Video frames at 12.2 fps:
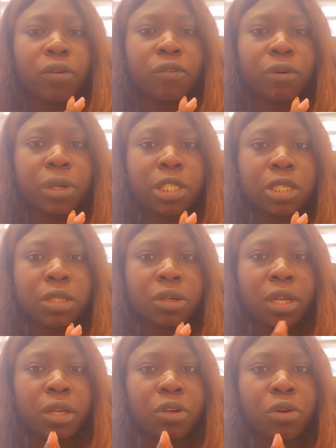you're
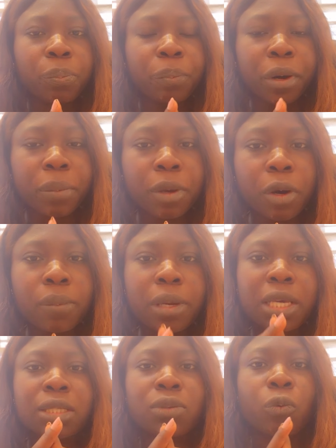registering a new premium,
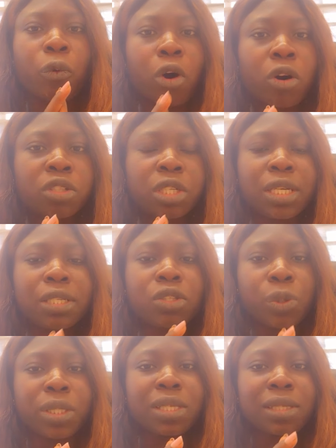it's
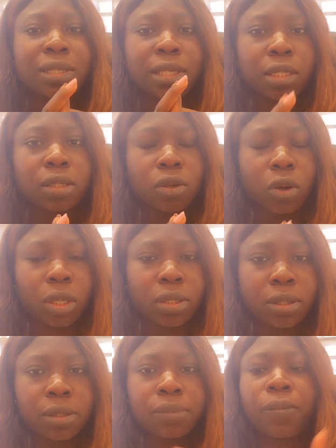
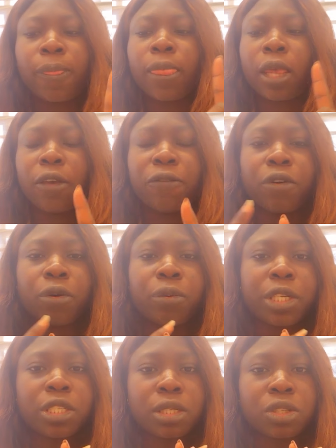$126. If you're
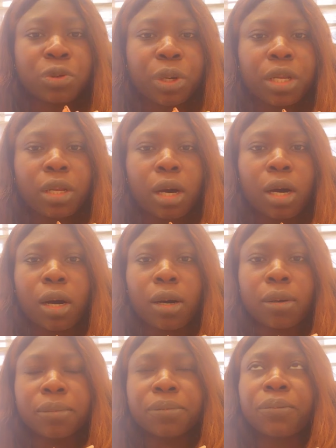registering
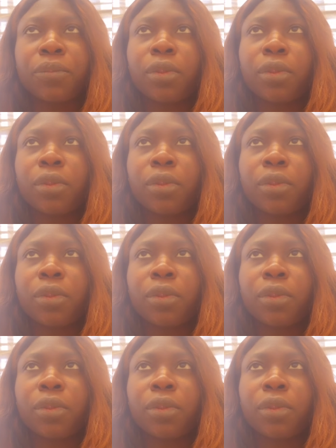an